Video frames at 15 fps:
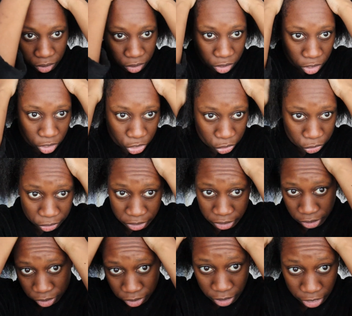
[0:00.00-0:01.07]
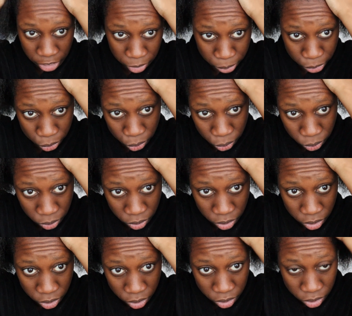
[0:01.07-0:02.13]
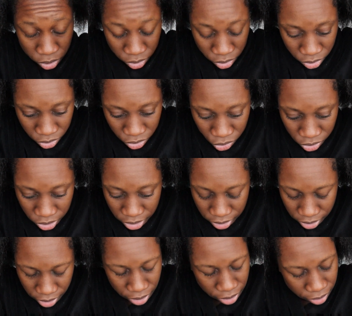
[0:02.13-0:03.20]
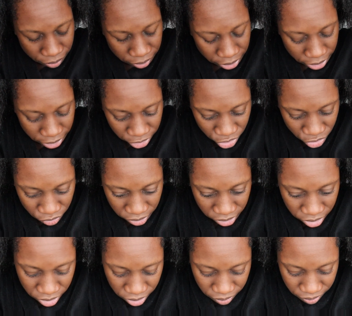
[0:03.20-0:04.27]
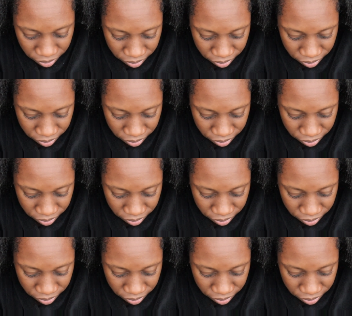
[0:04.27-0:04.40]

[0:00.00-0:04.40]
so that you are just able to get every hair strand.